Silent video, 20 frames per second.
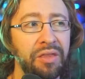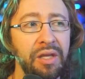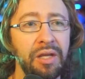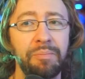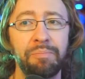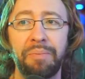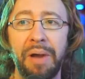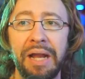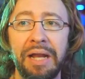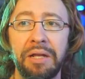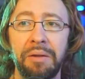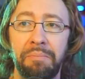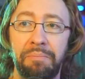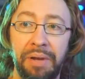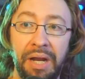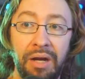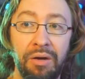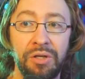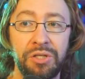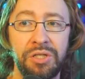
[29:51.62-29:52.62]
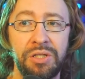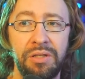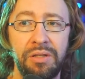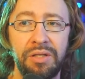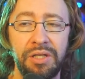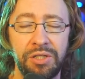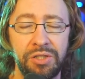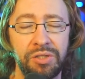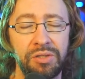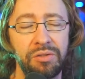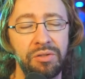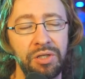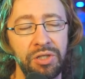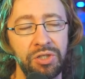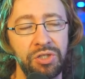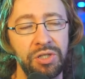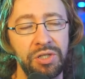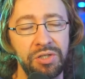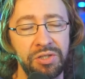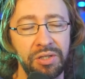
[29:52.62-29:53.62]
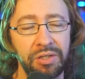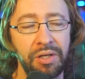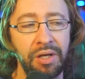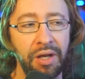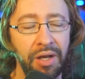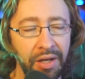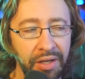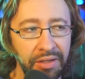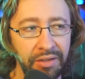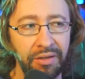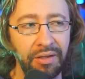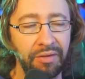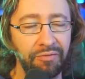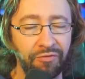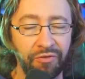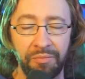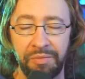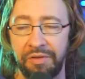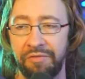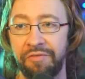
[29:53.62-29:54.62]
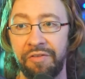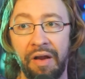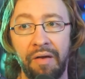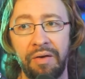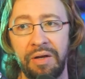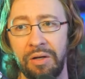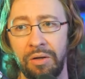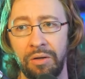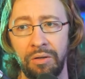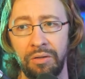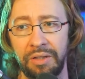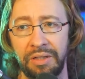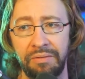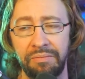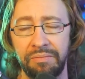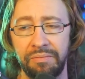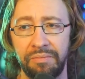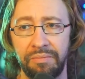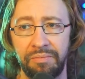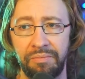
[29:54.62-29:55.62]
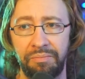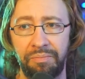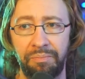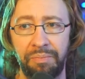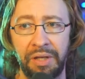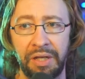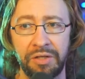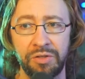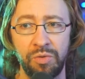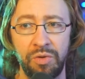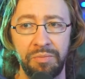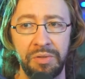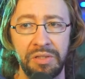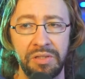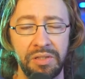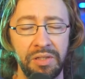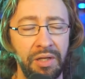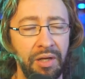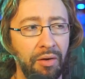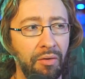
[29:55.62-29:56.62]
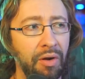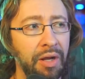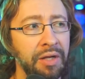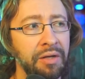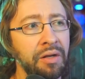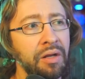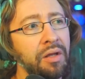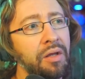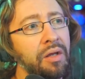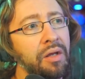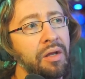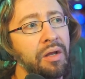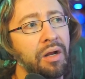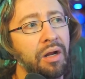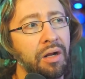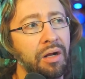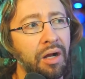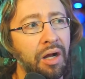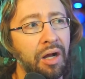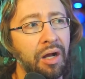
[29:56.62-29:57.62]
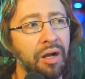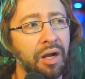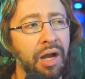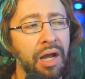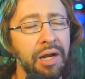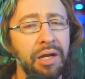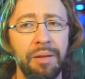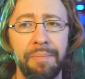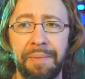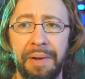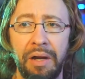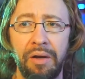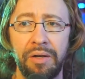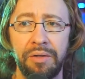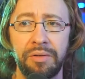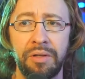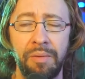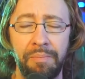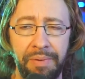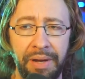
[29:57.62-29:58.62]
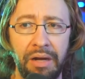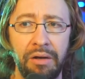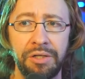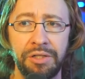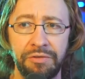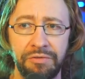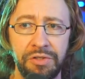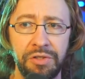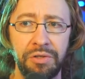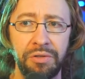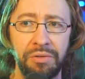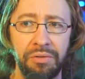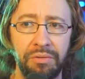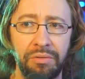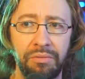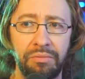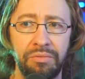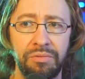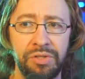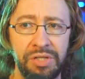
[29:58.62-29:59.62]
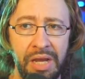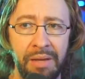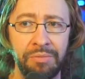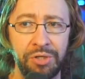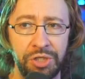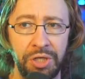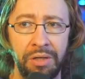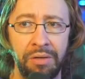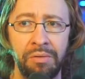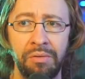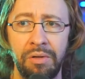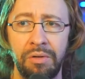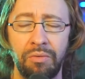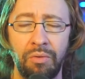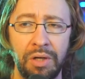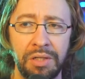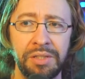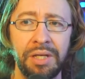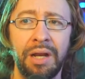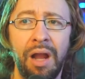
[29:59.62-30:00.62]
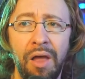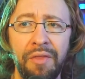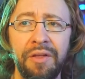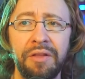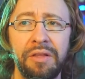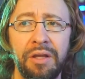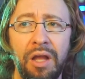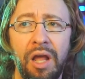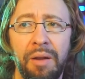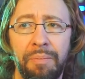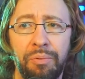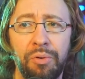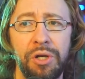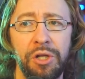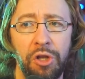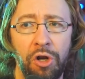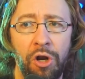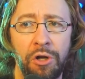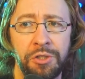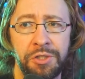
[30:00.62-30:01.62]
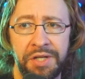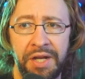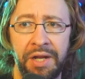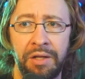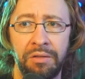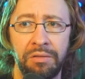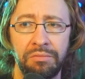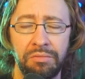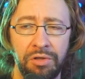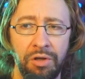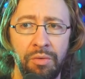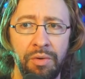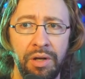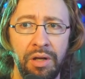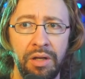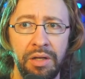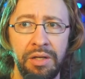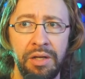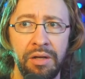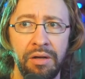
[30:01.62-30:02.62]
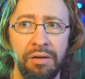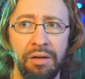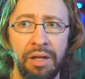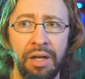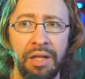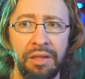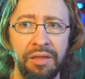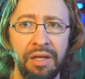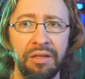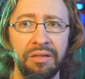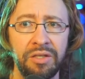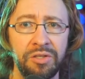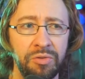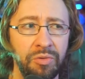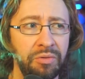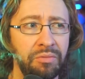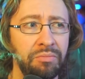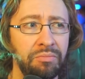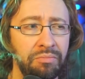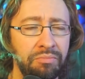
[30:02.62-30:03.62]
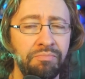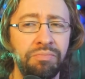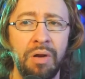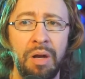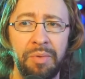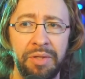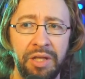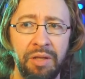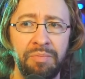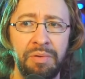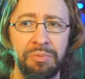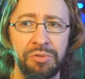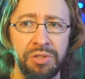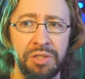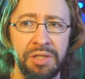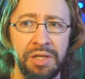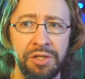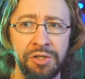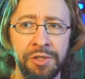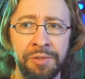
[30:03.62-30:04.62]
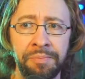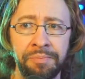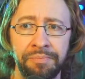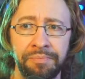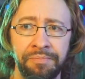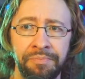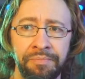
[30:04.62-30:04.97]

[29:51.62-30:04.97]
I think by comparison, this this is uh, from the very early picks we've been seeing, right? uh, kind of compared comparative to Sam Show, where it's like, oh, I think they got a pretty good art style going on here, and I think this will probably get people's attention.